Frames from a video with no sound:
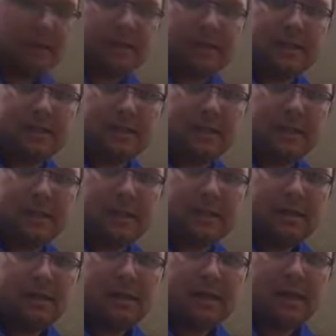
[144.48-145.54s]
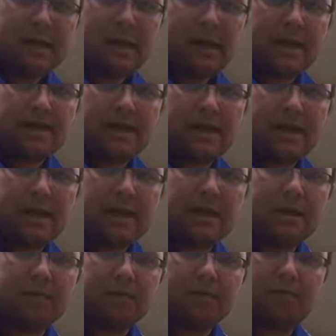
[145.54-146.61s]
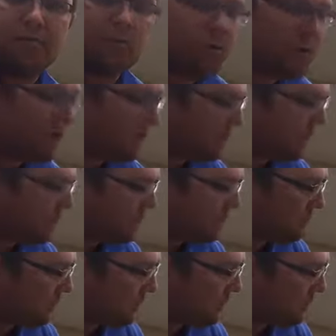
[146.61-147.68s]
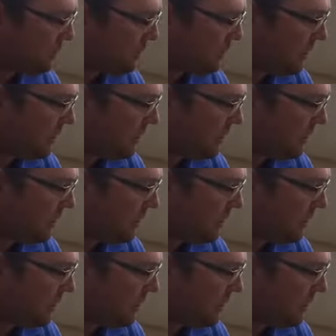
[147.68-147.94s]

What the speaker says: distally, at the where it attaches below the